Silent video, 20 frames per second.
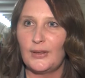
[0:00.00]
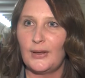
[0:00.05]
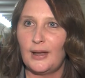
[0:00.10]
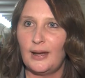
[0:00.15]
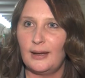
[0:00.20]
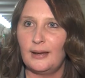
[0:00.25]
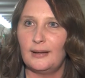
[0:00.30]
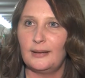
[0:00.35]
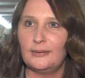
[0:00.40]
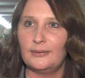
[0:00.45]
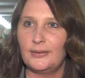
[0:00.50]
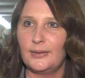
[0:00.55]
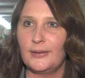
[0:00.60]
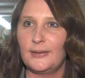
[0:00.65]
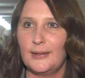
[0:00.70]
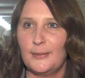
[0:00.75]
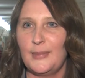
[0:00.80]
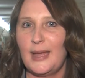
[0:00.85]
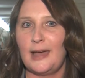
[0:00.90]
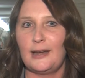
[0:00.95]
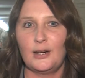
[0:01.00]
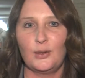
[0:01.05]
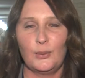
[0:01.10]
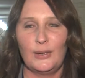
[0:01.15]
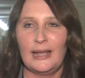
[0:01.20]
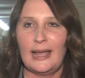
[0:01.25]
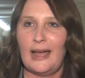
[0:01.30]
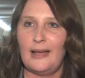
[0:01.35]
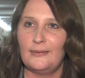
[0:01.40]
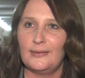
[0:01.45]
of the matter.
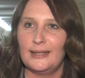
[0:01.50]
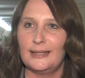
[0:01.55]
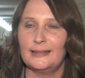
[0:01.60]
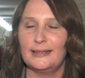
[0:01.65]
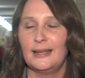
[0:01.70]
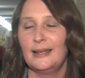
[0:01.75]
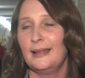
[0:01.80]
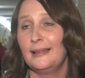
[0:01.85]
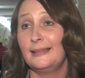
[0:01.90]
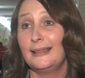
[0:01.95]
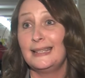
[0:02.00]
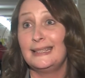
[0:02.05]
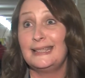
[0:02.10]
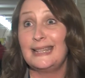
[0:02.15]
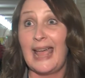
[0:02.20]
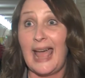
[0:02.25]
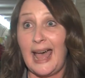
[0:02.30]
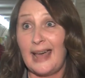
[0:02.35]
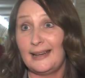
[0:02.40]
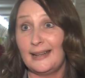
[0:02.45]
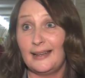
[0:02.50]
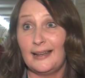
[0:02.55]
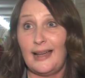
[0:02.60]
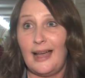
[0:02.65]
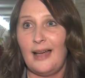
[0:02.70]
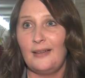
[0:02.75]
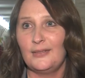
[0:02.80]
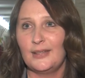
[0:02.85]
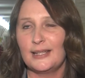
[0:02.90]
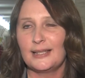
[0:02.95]
We have the
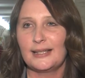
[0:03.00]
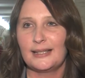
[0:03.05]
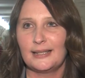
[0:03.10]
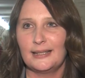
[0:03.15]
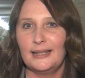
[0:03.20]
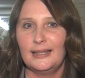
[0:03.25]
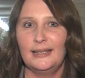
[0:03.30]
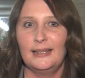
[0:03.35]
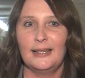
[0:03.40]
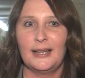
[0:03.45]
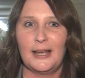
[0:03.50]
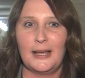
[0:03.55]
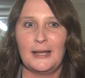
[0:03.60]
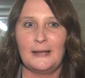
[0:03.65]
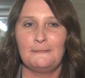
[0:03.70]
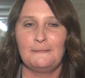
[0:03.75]
data, obviously,